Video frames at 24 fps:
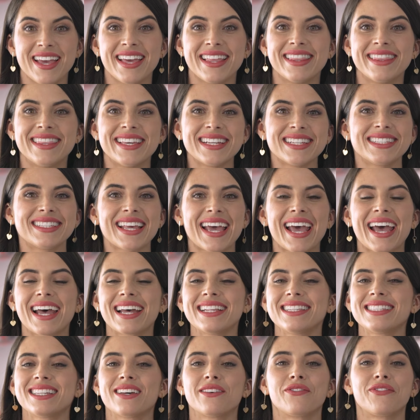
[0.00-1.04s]
this
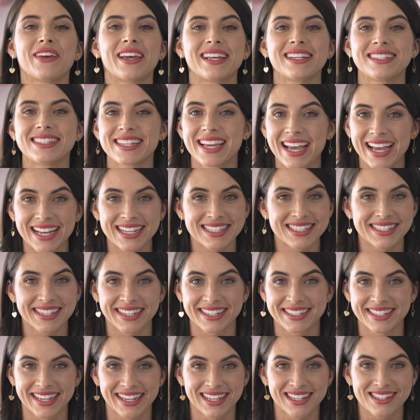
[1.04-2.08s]
adds a fantastic
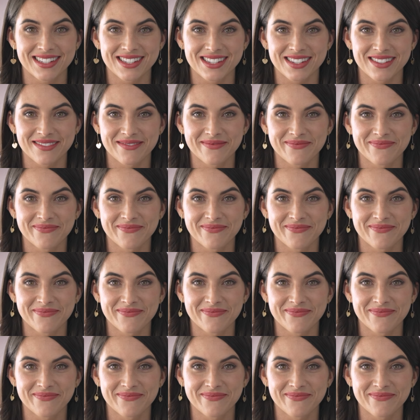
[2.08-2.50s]
touch.